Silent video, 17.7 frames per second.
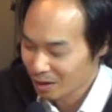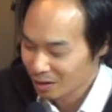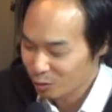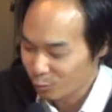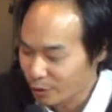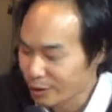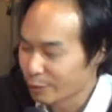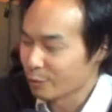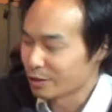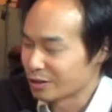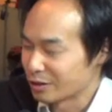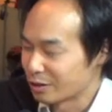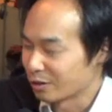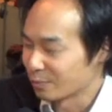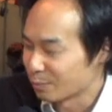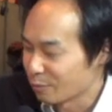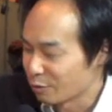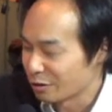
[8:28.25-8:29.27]

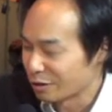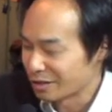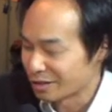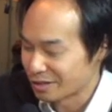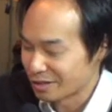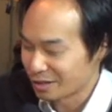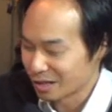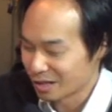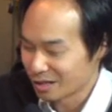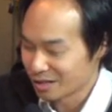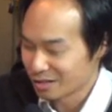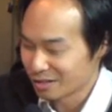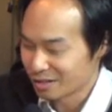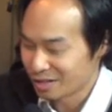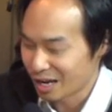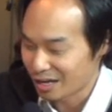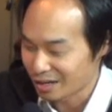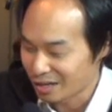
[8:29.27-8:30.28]
21-year-old boys
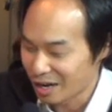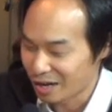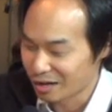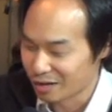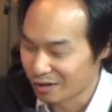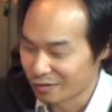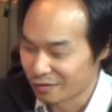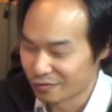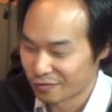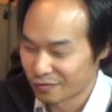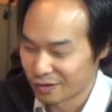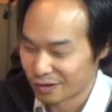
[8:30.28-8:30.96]
take care of